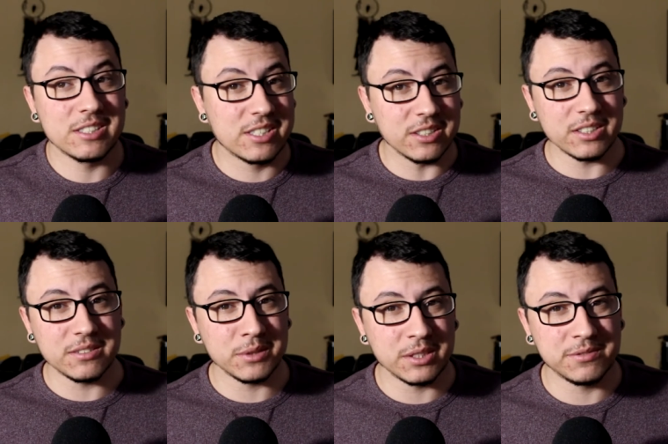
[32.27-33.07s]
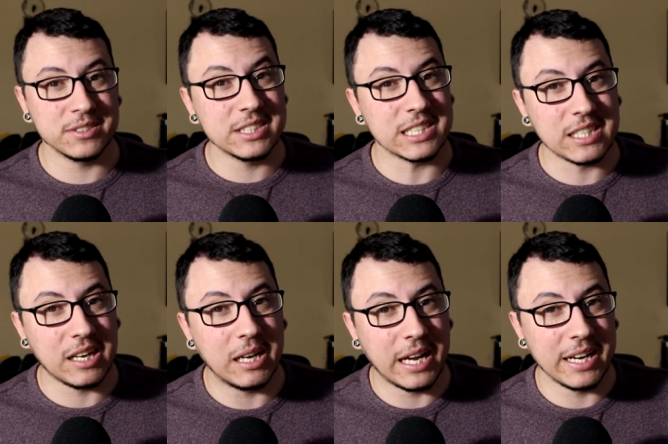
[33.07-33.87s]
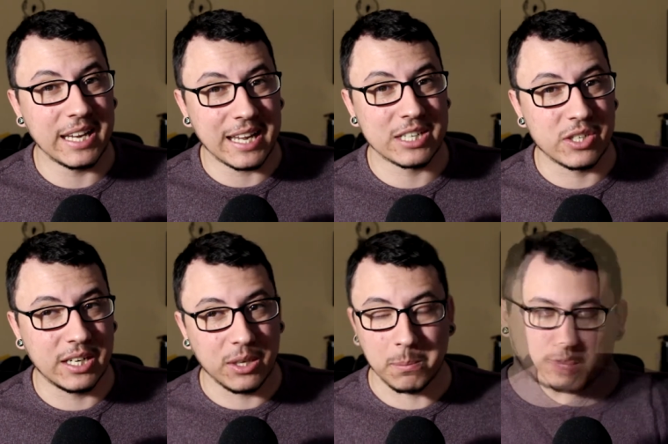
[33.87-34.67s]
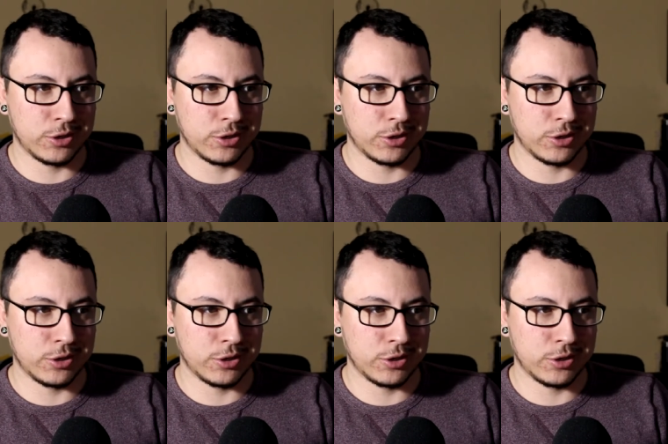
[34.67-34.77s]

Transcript: still didn't really feel like I got any extra help.